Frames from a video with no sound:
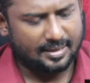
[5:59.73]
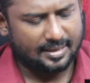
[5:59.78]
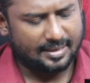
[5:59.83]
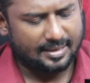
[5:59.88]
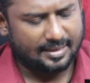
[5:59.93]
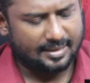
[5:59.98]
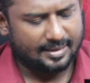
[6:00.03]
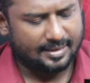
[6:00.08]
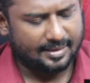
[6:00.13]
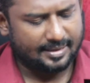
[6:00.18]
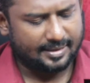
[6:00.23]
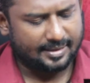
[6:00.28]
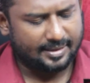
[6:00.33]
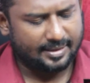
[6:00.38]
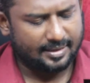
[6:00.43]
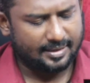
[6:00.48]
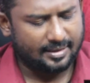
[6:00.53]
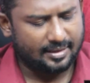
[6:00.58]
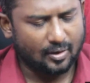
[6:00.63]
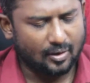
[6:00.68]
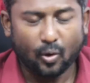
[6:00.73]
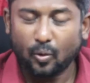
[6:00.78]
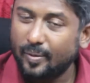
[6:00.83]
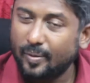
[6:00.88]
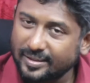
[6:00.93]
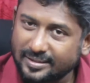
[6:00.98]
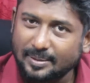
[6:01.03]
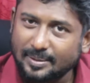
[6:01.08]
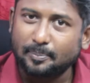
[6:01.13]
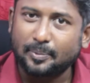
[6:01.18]
and he
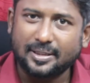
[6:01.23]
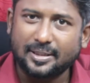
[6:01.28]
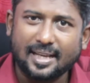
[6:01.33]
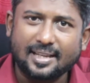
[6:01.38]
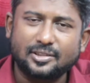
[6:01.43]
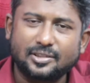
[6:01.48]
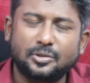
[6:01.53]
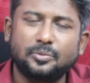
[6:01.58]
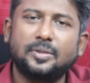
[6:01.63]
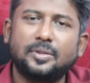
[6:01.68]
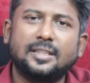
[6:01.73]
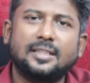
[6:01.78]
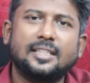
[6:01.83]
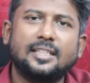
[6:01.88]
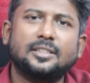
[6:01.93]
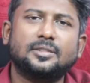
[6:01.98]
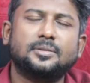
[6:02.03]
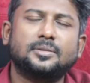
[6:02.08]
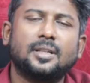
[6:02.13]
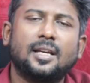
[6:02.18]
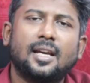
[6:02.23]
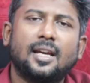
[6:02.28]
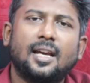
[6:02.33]
always sympathized with these